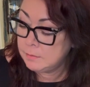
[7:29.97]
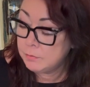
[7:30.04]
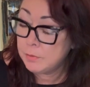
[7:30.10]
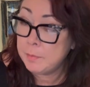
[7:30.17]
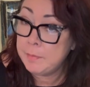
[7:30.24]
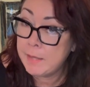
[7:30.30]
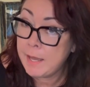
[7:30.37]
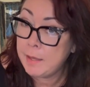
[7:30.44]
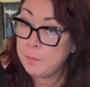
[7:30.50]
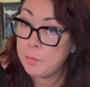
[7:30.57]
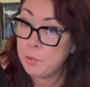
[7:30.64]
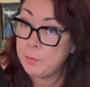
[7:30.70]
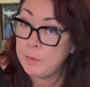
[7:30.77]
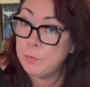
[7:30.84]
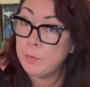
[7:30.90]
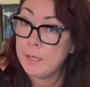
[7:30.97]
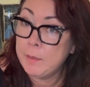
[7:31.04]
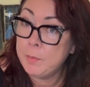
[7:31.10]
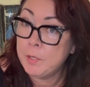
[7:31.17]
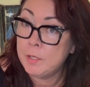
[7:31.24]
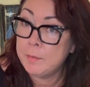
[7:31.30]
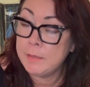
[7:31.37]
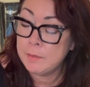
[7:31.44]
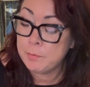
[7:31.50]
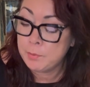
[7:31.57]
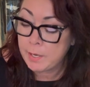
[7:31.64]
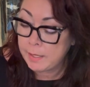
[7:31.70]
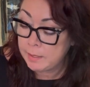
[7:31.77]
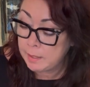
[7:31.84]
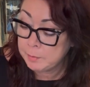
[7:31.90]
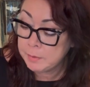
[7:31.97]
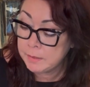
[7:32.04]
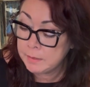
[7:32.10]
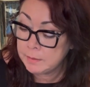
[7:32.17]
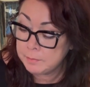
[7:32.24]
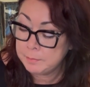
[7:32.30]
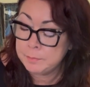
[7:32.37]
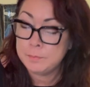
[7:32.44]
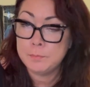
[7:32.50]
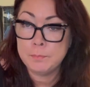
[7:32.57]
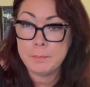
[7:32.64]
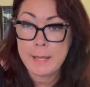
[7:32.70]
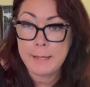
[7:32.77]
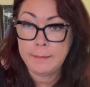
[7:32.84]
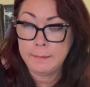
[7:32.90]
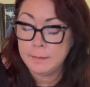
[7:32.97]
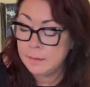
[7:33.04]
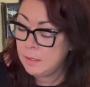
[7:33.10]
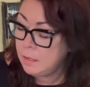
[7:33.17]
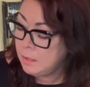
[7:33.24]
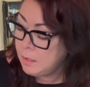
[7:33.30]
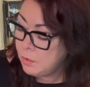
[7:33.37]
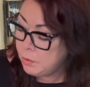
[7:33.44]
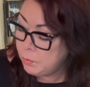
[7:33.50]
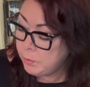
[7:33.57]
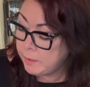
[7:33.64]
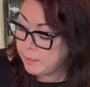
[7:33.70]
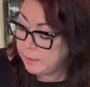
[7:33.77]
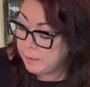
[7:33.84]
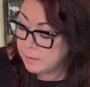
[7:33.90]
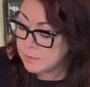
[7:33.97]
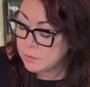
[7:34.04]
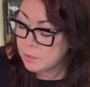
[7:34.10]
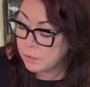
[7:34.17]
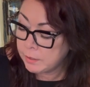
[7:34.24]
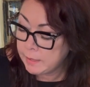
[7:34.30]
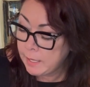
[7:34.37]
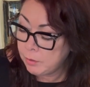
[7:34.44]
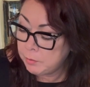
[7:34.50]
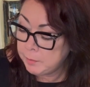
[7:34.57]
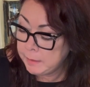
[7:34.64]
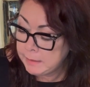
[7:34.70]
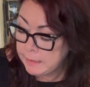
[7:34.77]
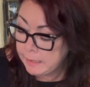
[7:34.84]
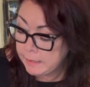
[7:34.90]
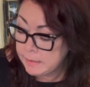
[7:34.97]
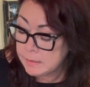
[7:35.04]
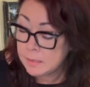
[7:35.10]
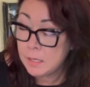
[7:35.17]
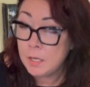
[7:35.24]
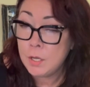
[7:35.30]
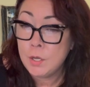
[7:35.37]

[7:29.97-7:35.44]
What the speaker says: From that moment when I put them in the bed, when I start counting my days.